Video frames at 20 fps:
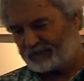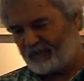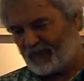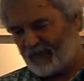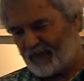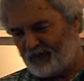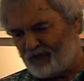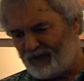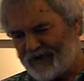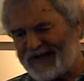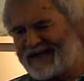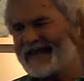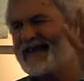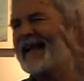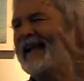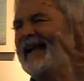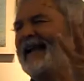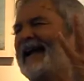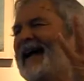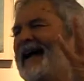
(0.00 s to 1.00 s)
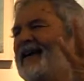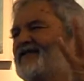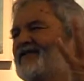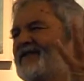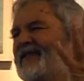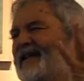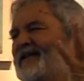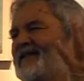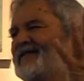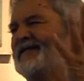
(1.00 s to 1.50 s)
rethink
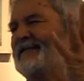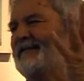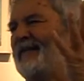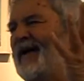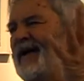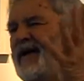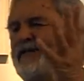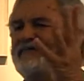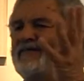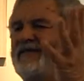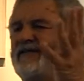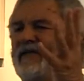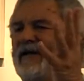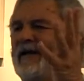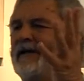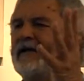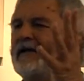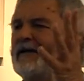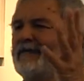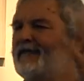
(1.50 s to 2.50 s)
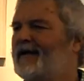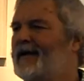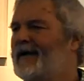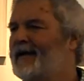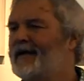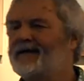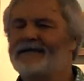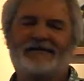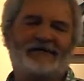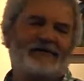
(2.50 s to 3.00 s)
actually just about everything if we're
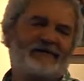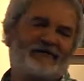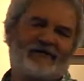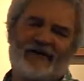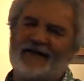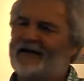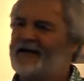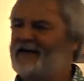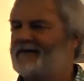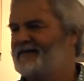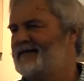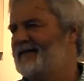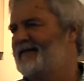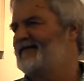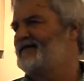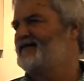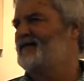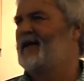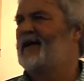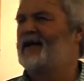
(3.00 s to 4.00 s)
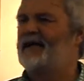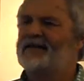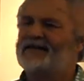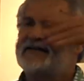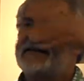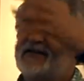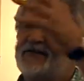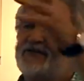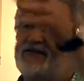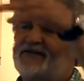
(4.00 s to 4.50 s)
going to feed ourselves well,
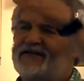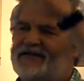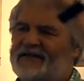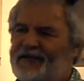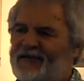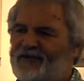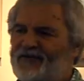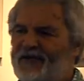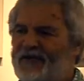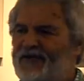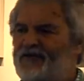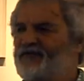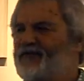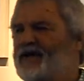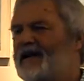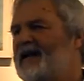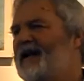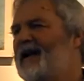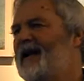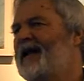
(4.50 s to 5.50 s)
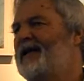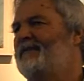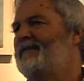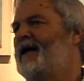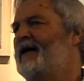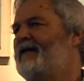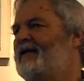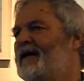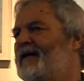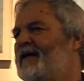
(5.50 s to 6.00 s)
etc., and reclaim
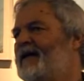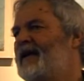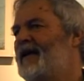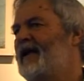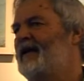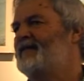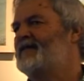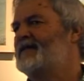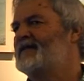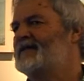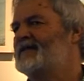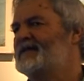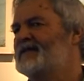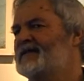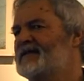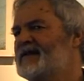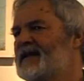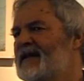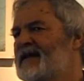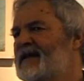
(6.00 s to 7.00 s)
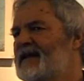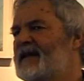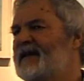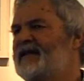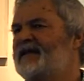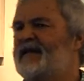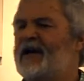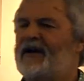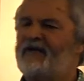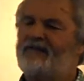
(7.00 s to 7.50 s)
our inheritance.
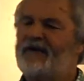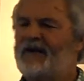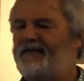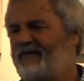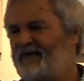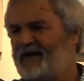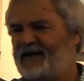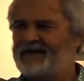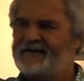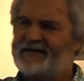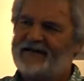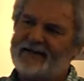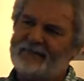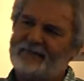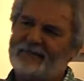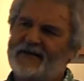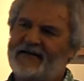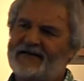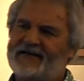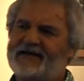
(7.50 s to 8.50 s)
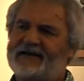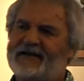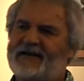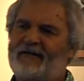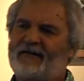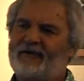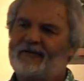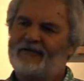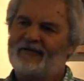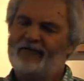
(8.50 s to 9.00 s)
And that roughly in 10 minutes is
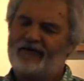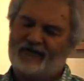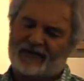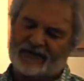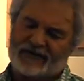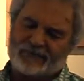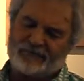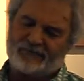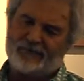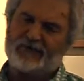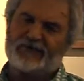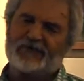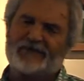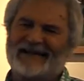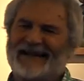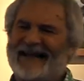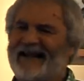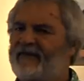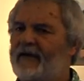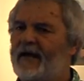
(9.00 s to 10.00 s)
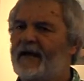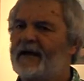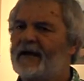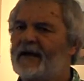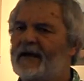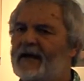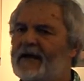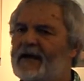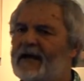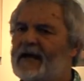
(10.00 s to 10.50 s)
how it all fits together.
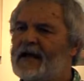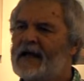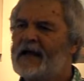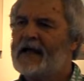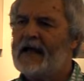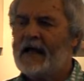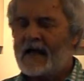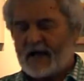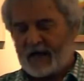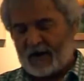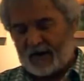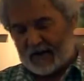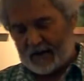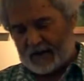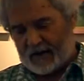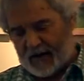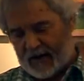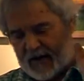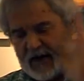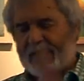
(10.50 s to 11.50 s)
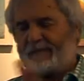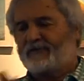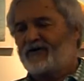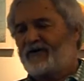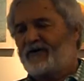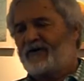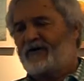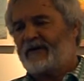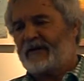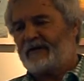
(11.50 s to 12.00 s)
I'm
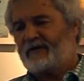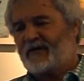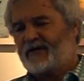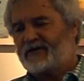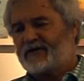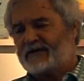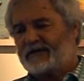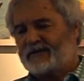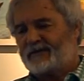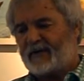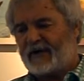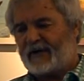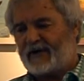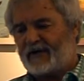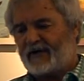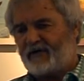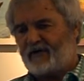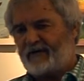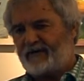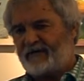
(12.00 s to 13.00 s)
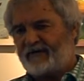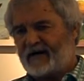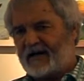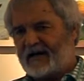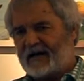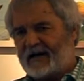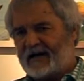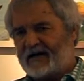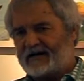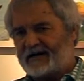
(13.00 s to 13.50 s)
not the only person speaking, you'll be very
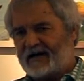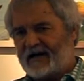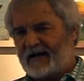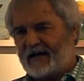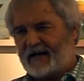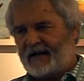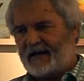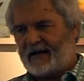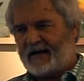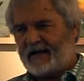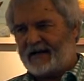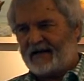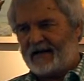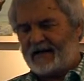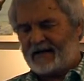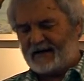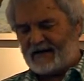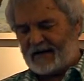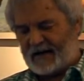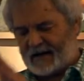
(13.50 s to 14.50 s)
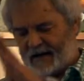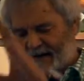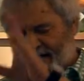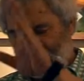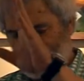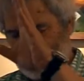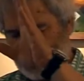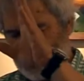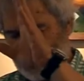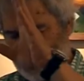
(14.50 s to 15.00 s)
glad to hear. I'm
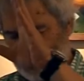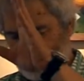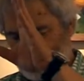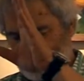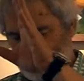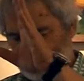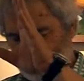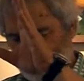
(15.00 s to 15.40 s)
going to hand over